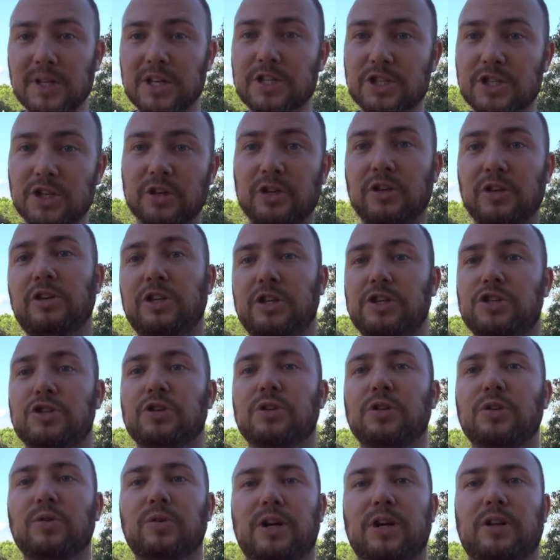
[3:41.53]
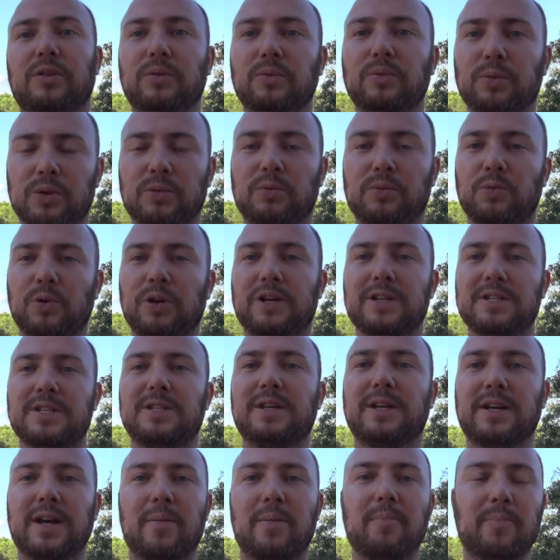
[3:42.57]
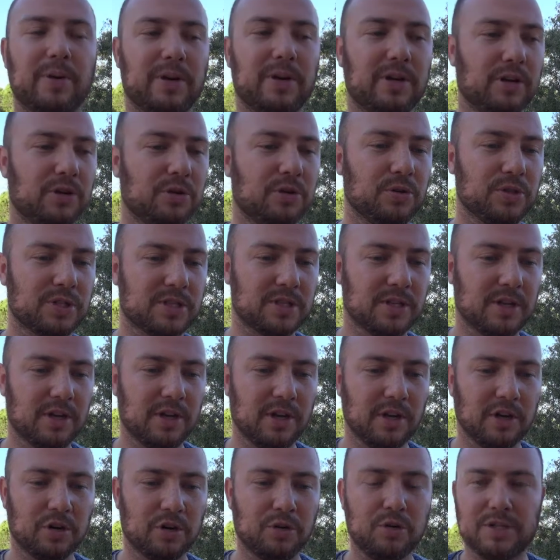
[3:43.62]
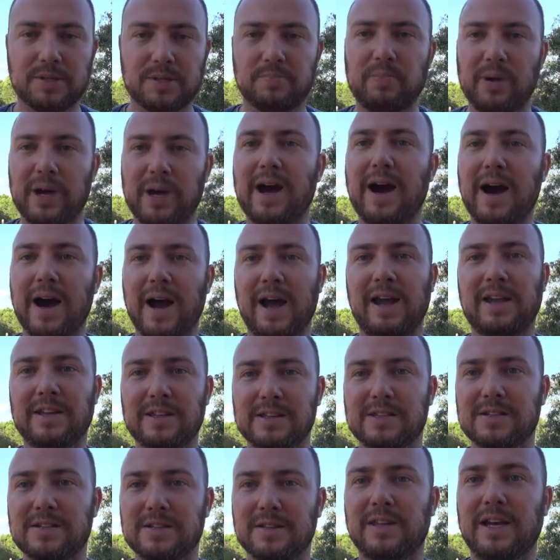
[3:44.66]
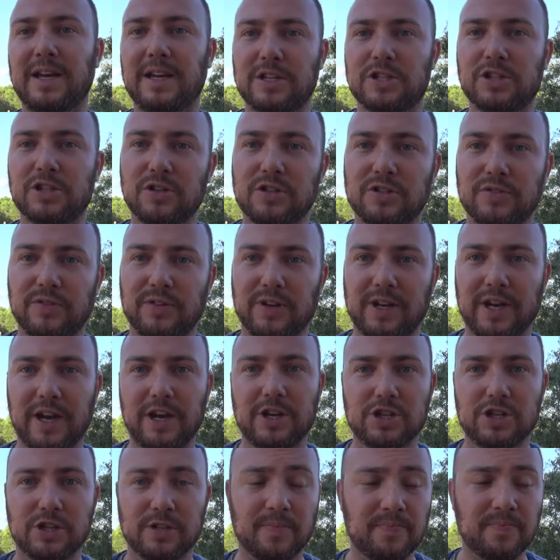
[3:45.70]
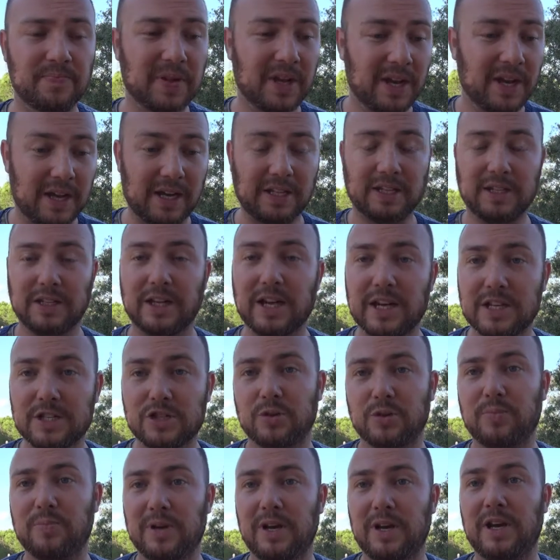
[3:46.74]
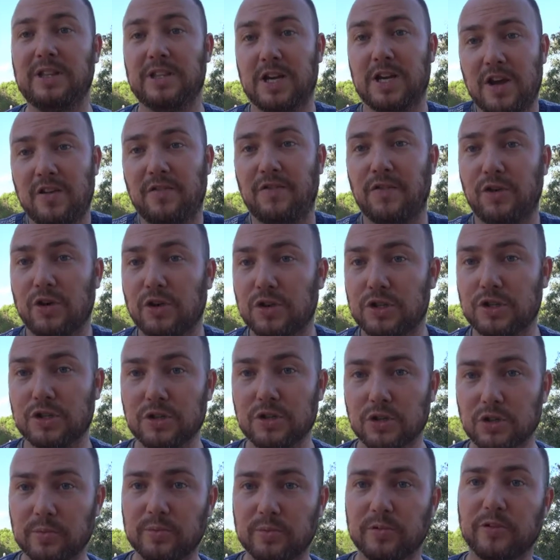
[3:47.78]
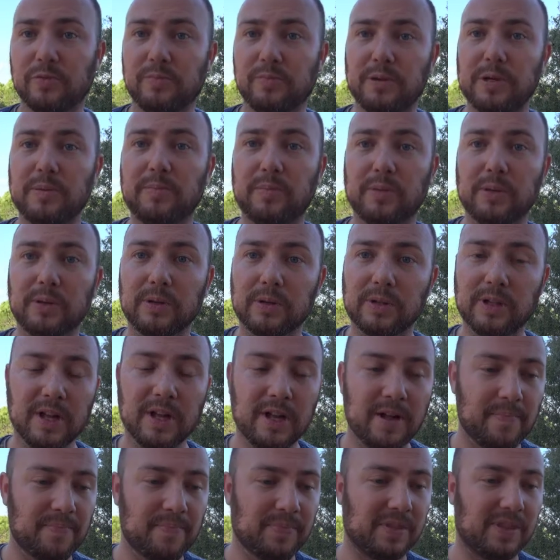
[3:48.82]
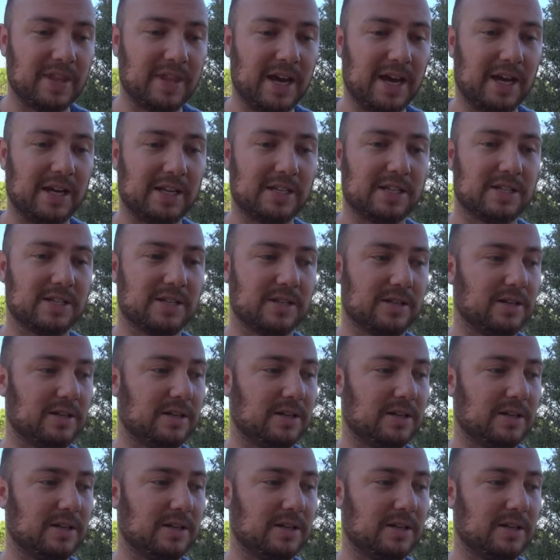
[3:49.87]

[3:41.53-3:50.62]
So you need to look at, well, what is the company? Who's behind that certification? And it has to be a diverse group of people that